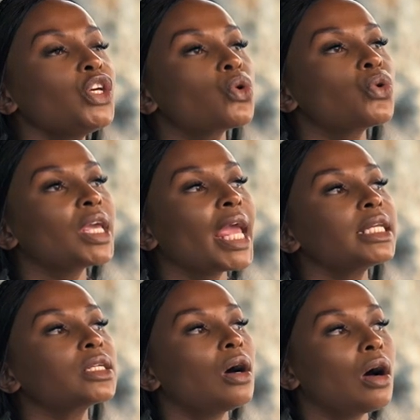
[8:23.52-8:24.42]

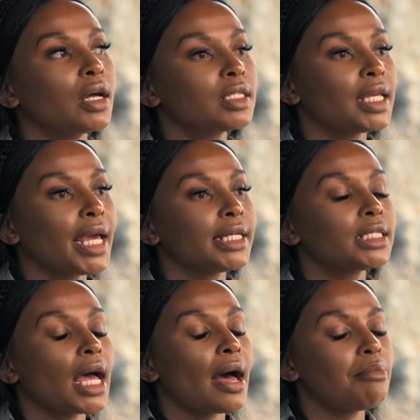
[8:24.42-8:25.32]
create
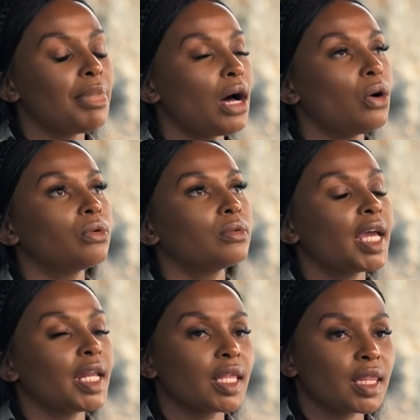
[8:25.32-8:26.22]
content about
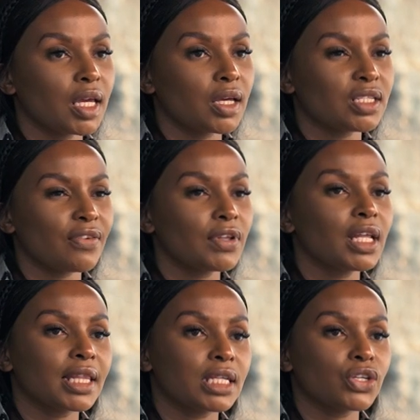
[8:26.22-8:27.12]
anything, because I feel
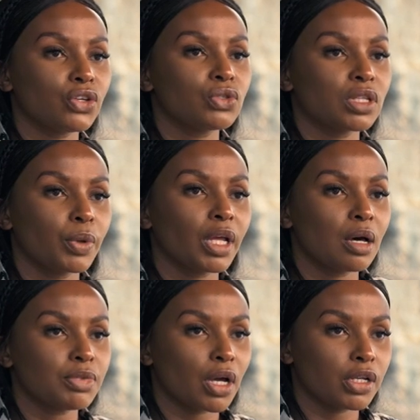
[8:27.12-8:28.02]
like that's a huge thing when it
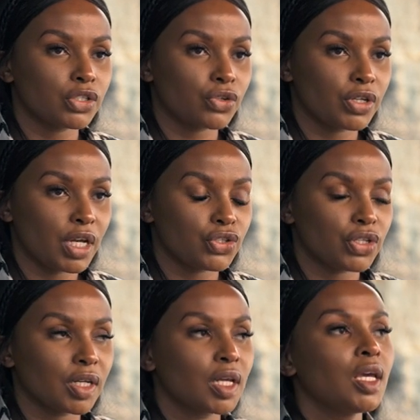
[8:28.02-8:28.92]
comes to content
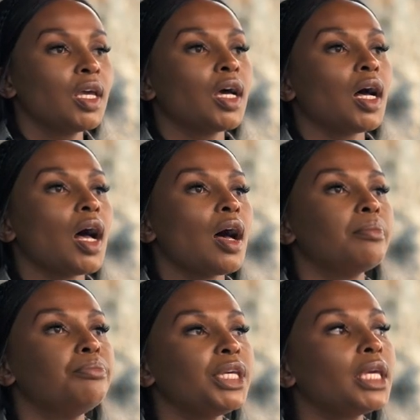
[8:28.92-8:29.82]
creation.
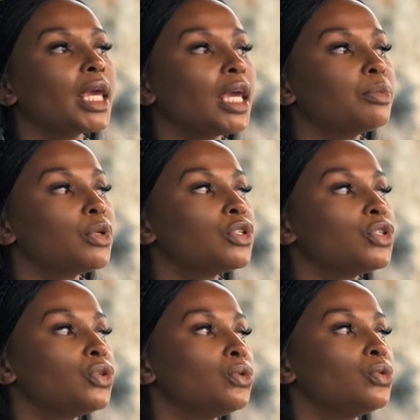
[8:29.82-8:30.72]
Being able
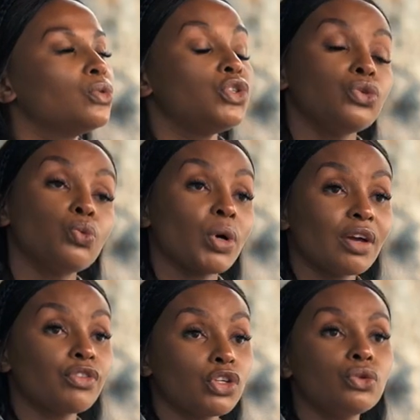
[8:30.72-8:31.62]
to do
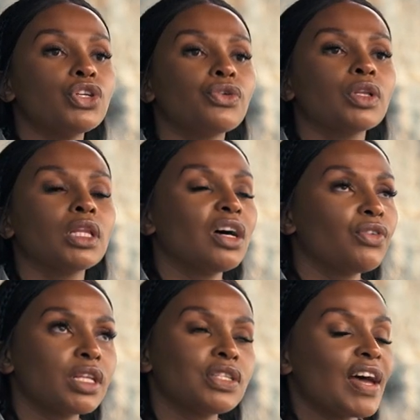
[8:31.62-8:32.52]
whatever you generally love,
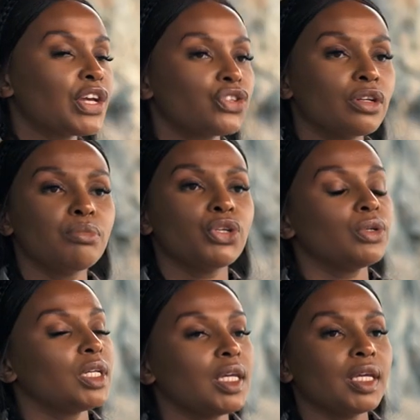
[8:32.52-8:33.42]
whether it's fashion,
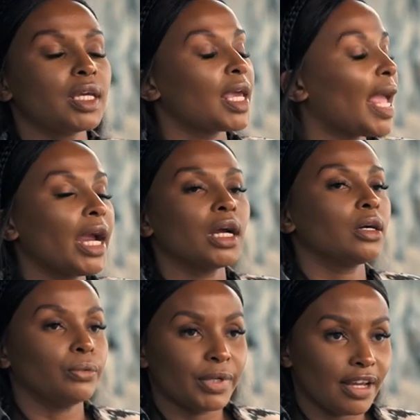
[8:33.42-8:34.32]
beauty,
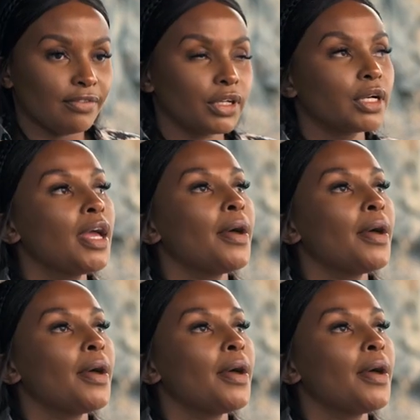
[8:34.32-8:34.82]
hair, whatever.